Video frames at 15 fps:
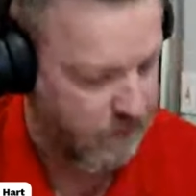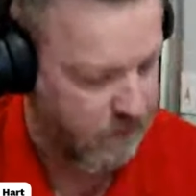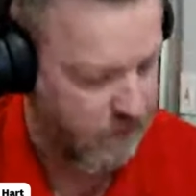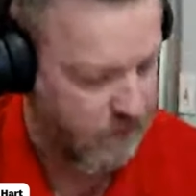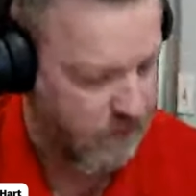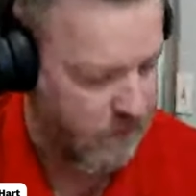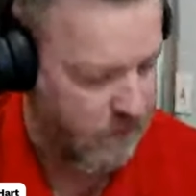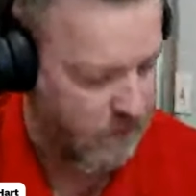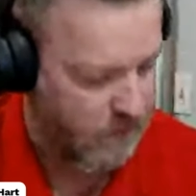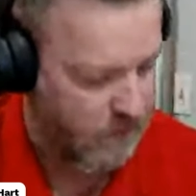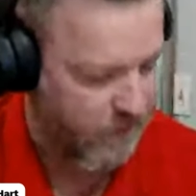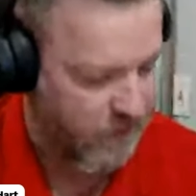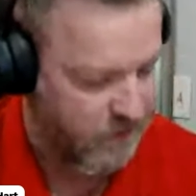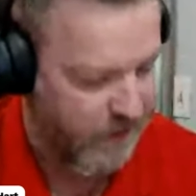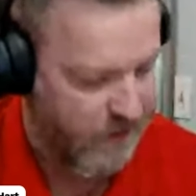and this
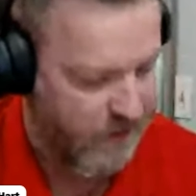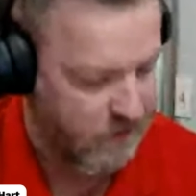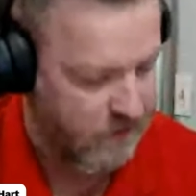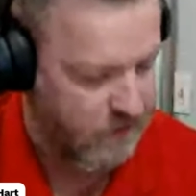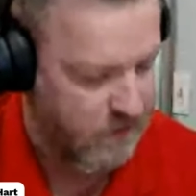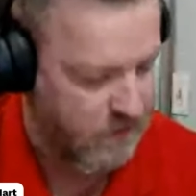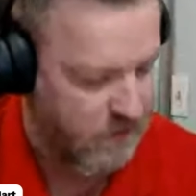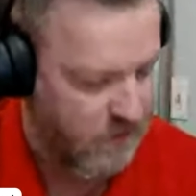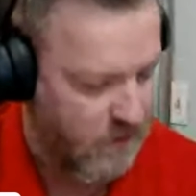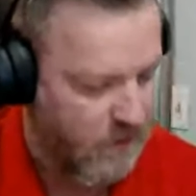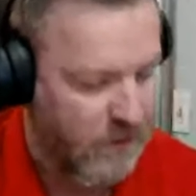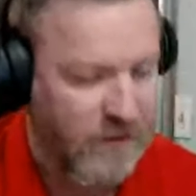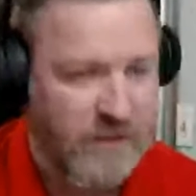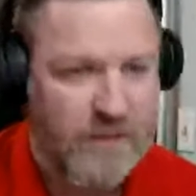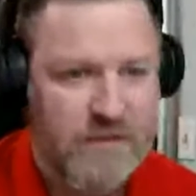pass.
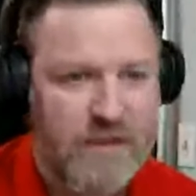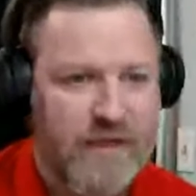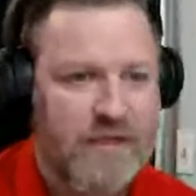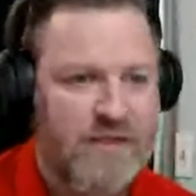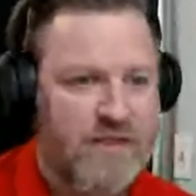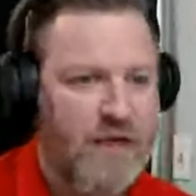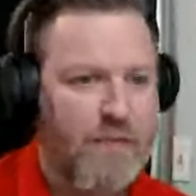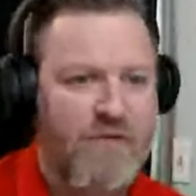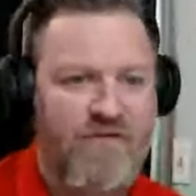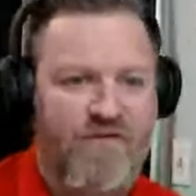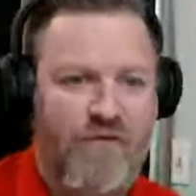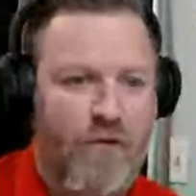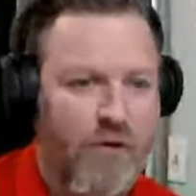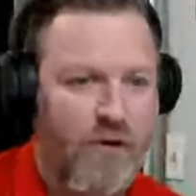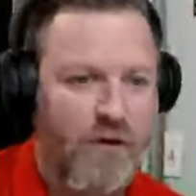Because like I said
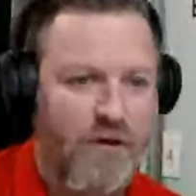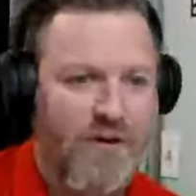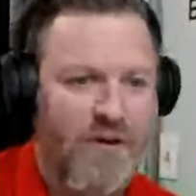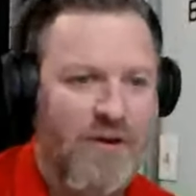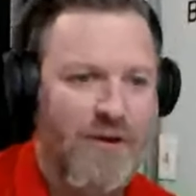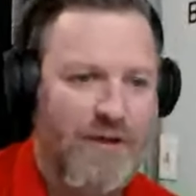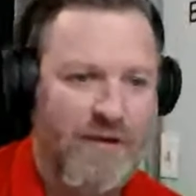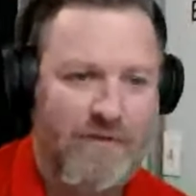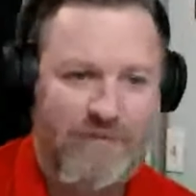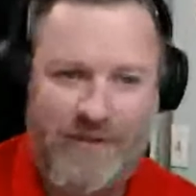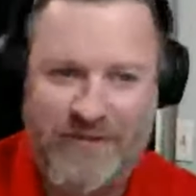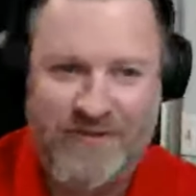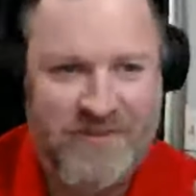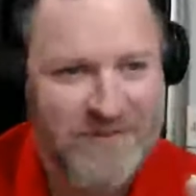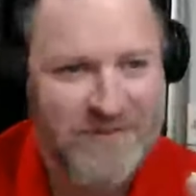before, if this
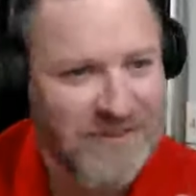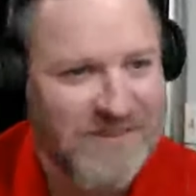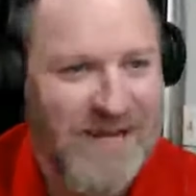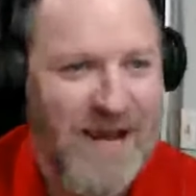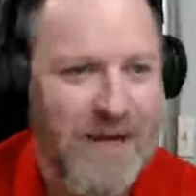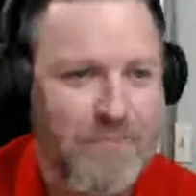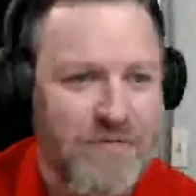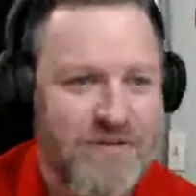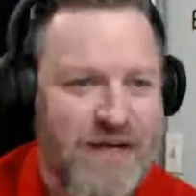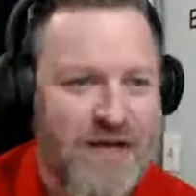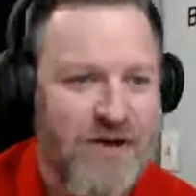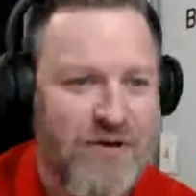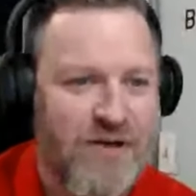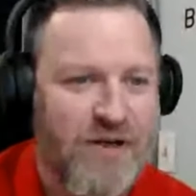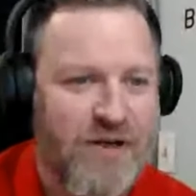is an attack
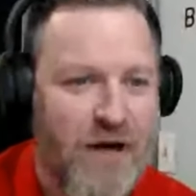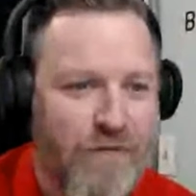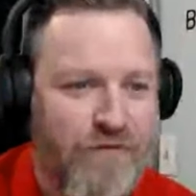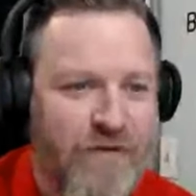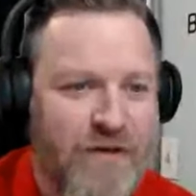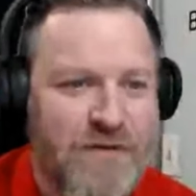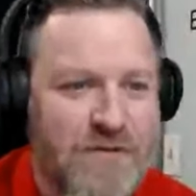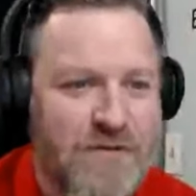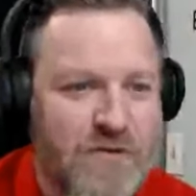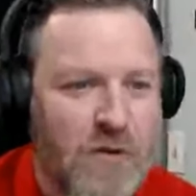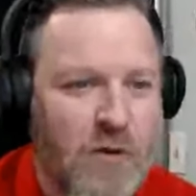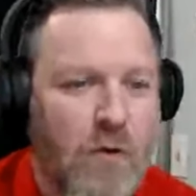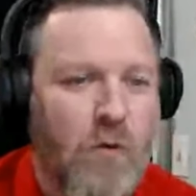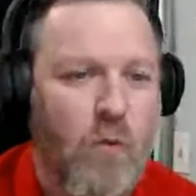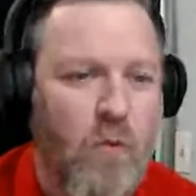mentality offense,
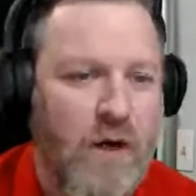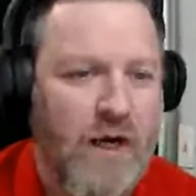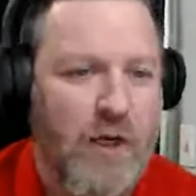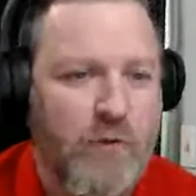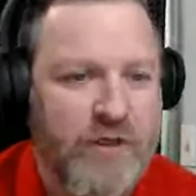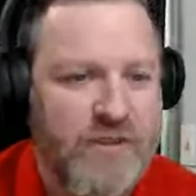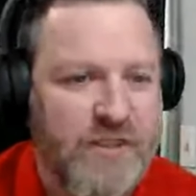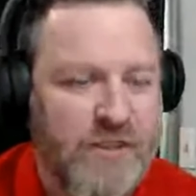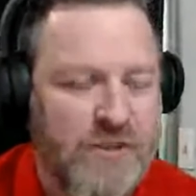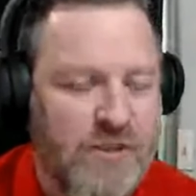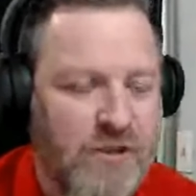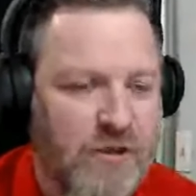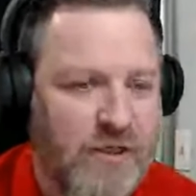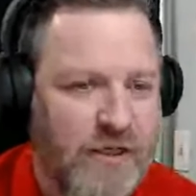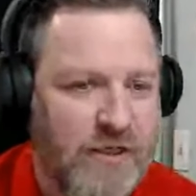why are we teaching our
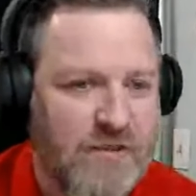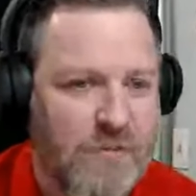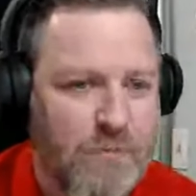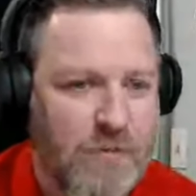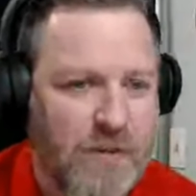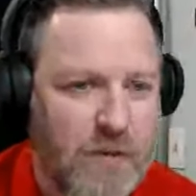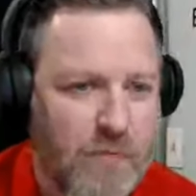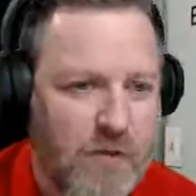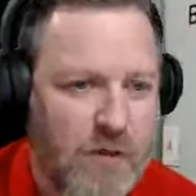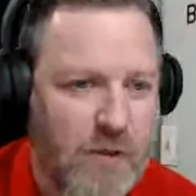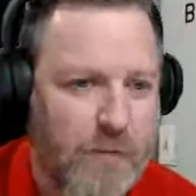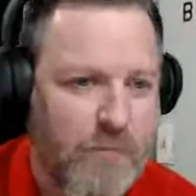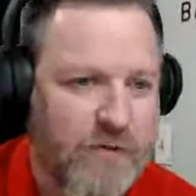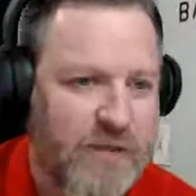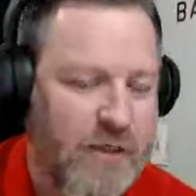kids to pick the ball up at
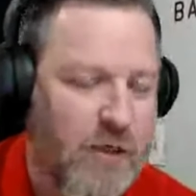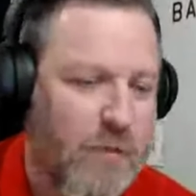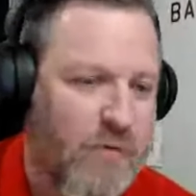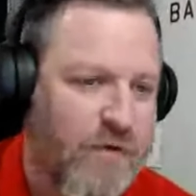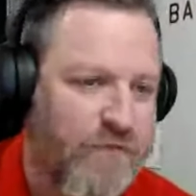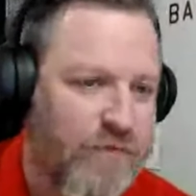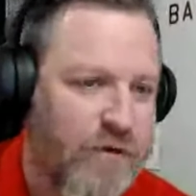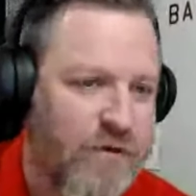the elbow first?